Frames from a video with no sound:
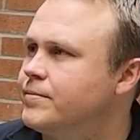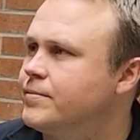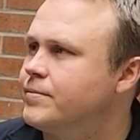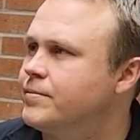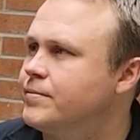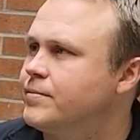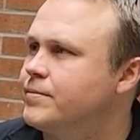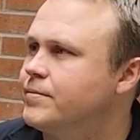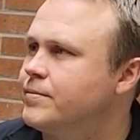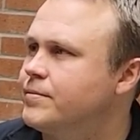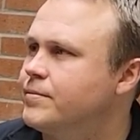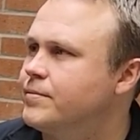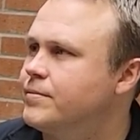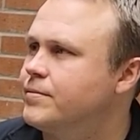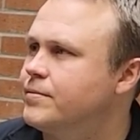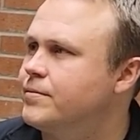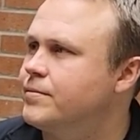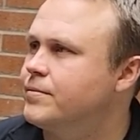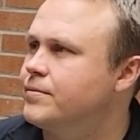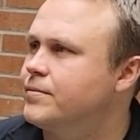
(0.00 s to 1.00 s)

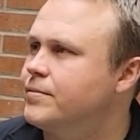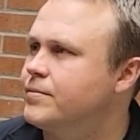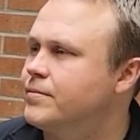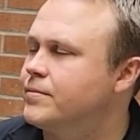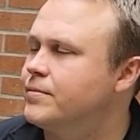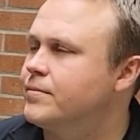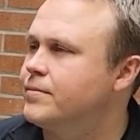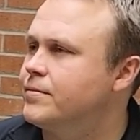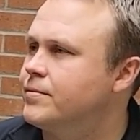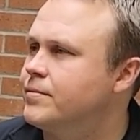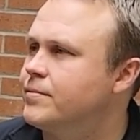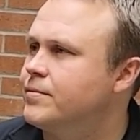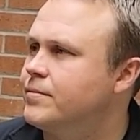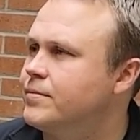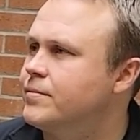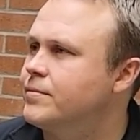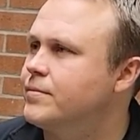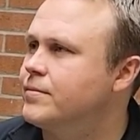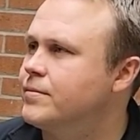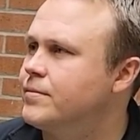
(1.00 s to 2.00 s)

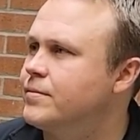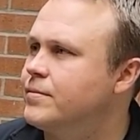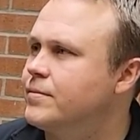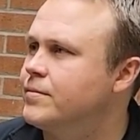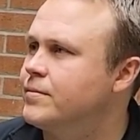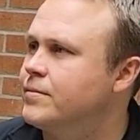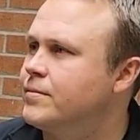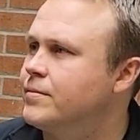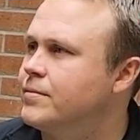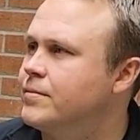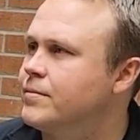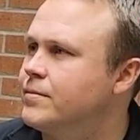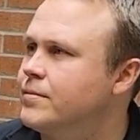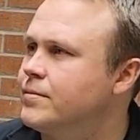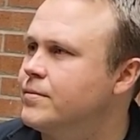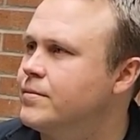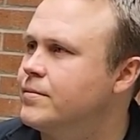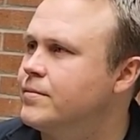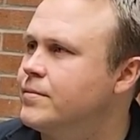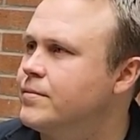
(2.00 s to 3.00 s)

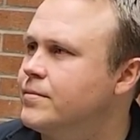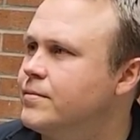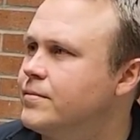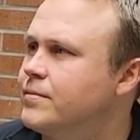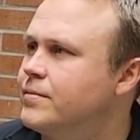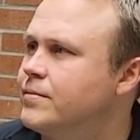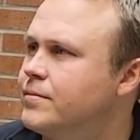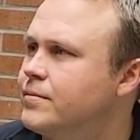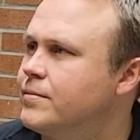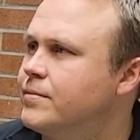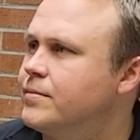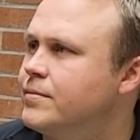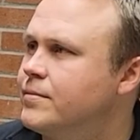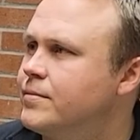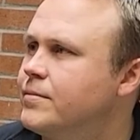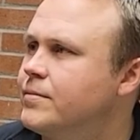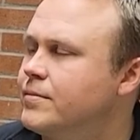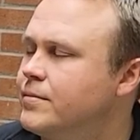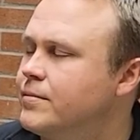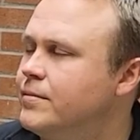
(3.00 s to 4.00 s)

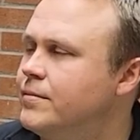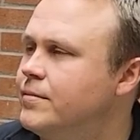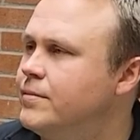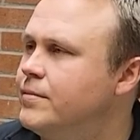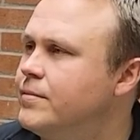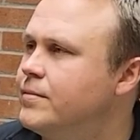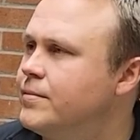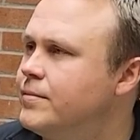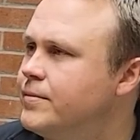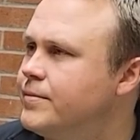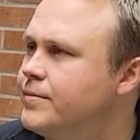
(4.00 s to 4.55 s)
This person isn't speaking.